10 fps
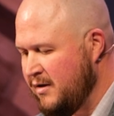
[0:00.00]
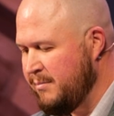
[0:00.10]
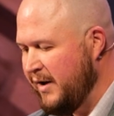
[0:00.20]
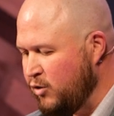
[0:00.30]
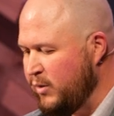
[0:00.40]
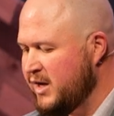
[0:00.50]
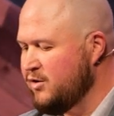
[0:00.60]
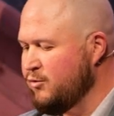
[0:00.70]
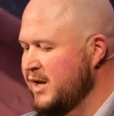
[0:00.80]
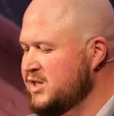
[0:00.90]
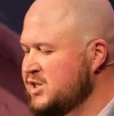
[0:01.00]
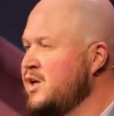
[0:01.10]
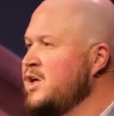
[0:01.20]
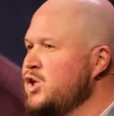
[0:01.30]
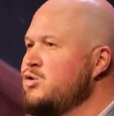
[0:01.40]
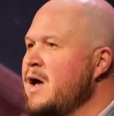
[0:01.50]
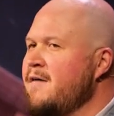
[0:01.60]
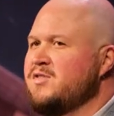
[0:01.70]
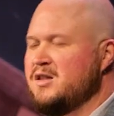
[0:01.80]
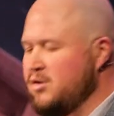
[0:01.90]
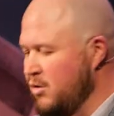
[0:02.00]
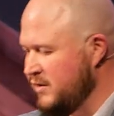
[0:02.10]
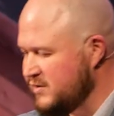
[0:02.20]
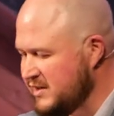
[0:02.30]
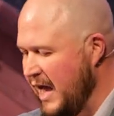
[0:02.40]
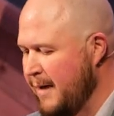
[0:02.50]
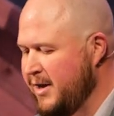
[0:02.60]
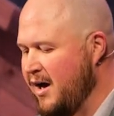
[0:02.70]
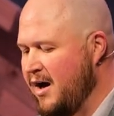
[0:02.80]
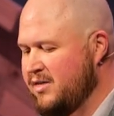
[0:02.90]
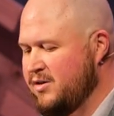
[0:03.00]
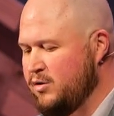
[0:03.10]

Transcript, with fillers: by the wicked rich, you have the Lord of Sabaoth